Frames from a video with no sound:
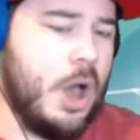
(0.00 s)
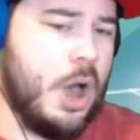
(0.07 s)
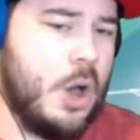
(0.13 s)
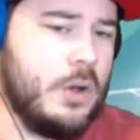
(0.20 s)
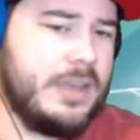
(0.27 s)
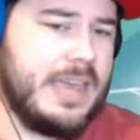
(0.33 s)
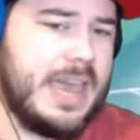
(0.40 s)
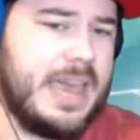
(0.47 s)

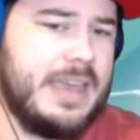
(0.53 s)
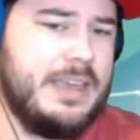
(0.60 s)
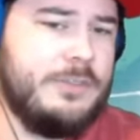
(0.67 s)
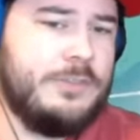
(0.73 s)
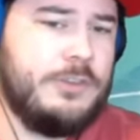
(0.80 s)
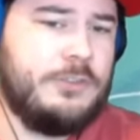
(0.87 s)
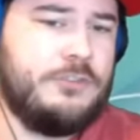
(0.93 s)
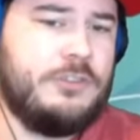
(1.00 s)
Okay,
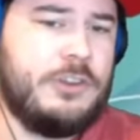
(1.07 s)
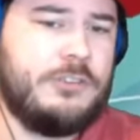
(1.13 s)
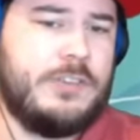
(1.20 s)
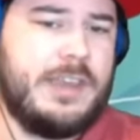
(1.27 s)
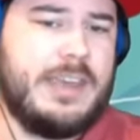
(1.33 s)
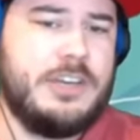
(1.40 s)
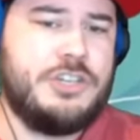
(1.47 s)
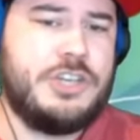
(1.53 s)
is this just
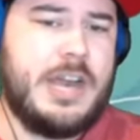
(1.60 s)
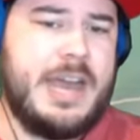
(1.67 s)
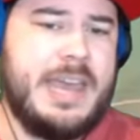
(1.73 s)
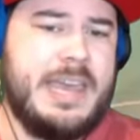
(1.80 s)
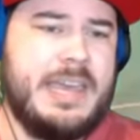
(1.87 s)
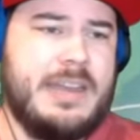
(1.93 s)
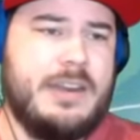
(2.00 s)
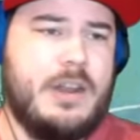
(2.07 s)
like a
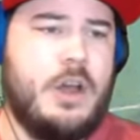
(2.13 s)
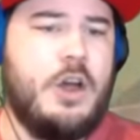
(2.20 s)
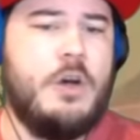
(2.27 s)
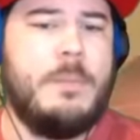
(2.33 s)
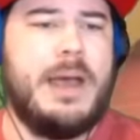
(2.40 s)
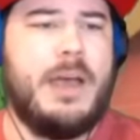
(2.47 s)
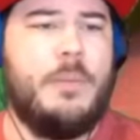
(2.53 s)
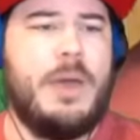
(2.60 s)
giant... Oh my...